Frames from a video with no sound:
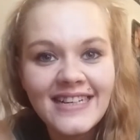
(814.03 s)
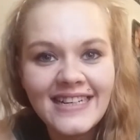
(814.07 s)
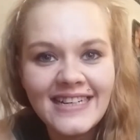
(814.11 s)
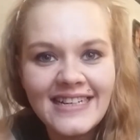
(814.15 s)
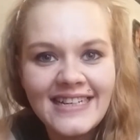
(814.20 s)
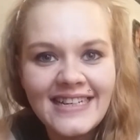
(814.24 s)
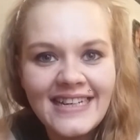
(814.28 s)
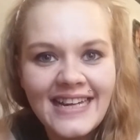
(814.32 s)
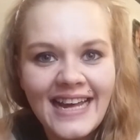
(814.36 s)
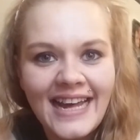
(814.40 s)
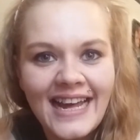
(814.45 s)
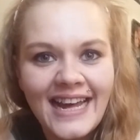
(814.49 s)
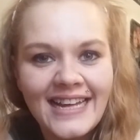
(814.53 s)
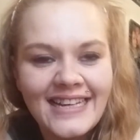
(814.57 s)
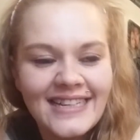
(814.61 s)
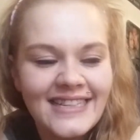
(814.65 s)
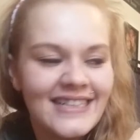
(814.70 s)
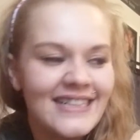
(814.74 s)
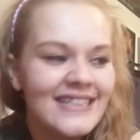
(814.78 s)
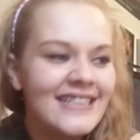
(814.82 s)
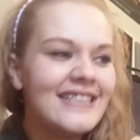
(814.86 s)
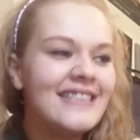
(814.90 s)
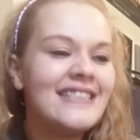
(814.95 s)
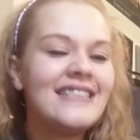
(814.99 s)
So
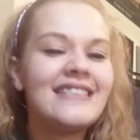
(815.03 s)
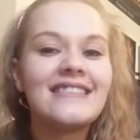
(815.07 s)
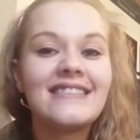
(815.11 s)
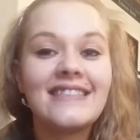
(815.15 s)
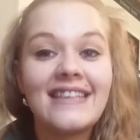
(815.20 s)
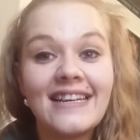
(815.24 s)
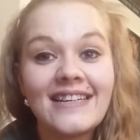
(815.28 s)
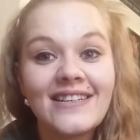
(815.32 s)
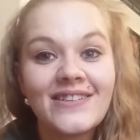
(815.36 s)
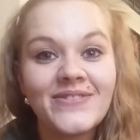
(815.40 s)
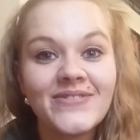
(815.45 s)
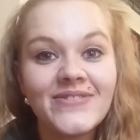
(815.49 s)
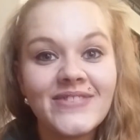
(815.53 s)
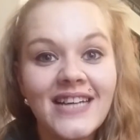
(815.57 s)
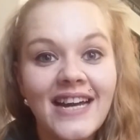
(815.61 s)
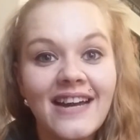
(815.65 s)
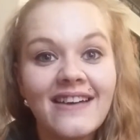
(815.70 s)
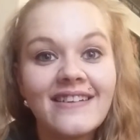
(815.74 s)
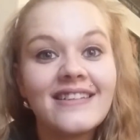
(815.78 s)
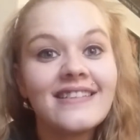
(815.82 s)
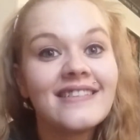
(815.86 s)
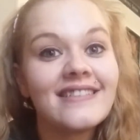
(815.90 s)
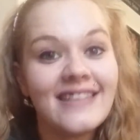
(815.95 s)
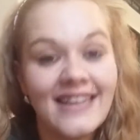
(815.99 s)
they come
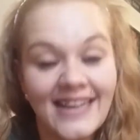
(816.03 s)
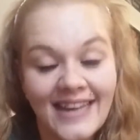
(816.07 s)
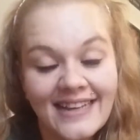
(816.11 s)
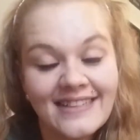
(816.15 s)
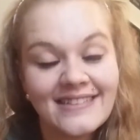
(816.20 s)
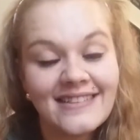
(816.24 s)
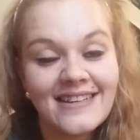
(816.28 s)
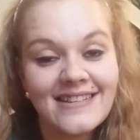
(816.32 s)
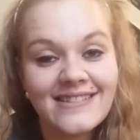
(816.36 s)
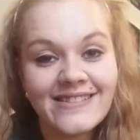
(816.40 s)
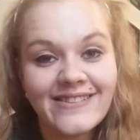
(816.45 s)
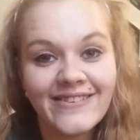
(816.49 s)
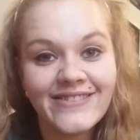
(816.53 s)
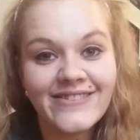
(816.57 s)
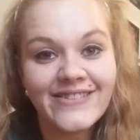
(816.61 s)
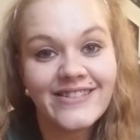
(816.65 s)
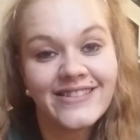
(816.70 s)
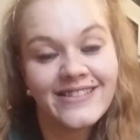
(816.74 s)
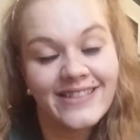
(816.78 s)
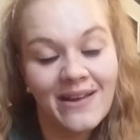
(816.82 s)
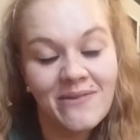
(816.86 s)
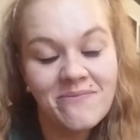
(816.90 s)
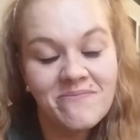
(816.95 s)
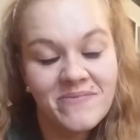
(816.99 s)
down and they had their sausage
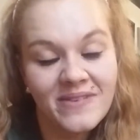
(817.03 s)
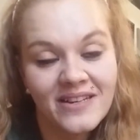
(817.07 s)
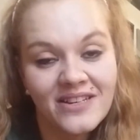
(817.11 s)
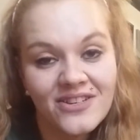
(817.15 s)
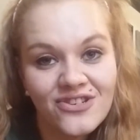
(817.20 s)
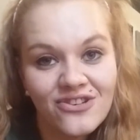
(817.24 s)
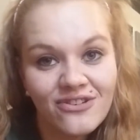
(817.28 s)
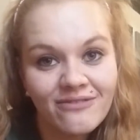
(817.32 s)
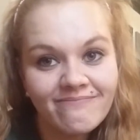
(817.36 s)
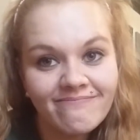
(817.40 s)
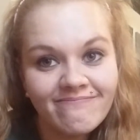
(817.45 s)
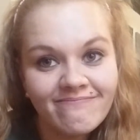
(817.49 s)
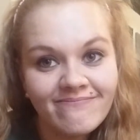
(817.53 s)
sandwich.